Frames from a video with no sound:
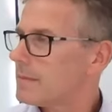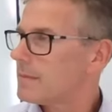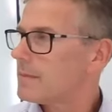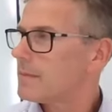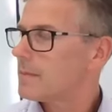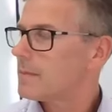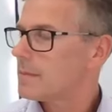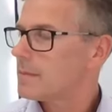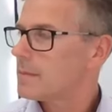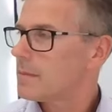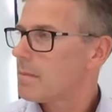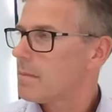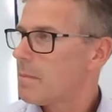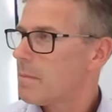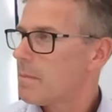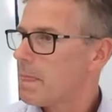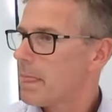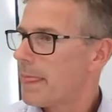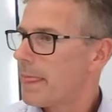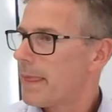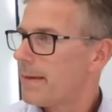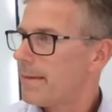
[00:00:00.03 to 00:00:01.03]

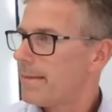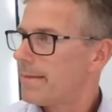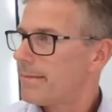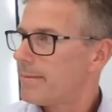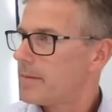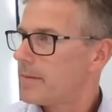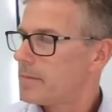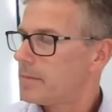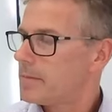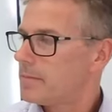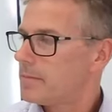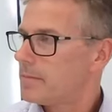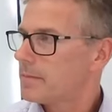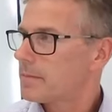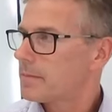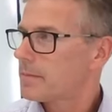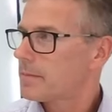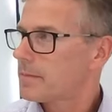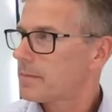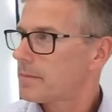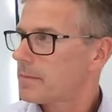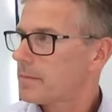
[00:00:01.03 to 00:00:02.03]

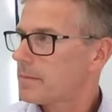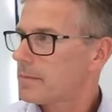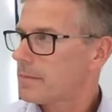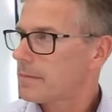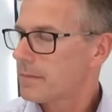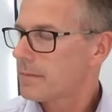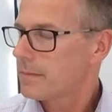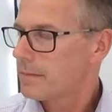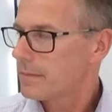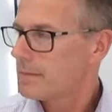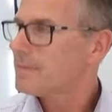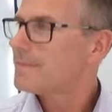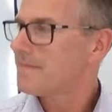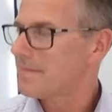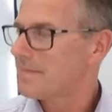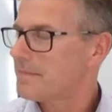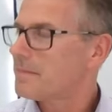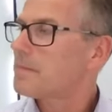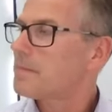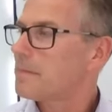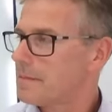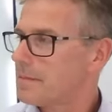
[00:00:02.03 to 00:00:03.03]

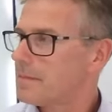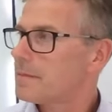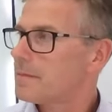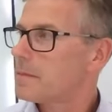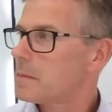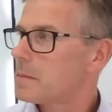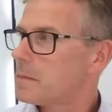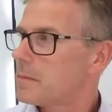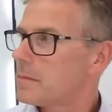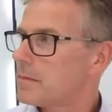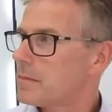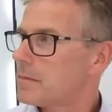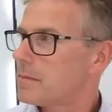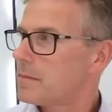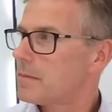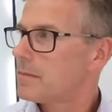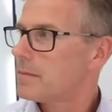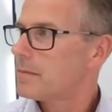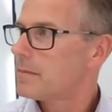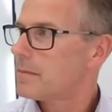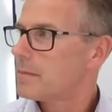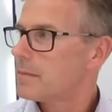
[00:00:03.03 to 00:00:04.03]

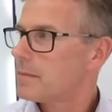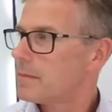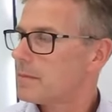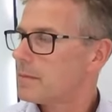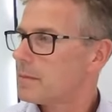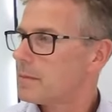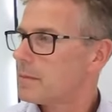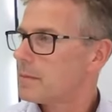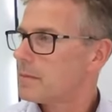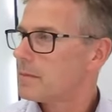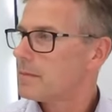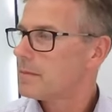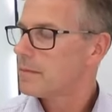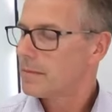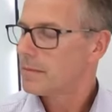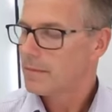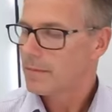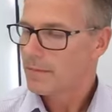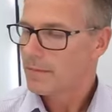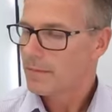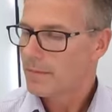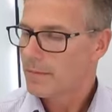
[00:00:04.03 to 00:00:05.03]

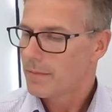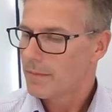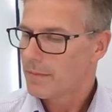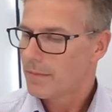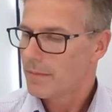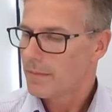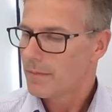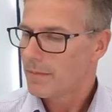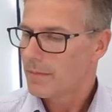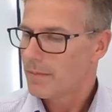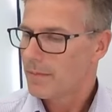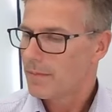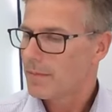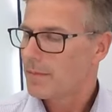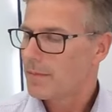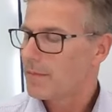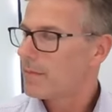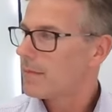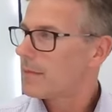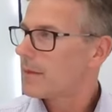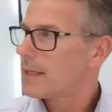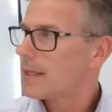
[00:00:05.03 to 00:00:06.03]

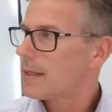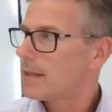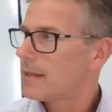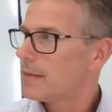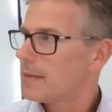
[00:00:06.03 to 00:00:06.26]
(not speaking)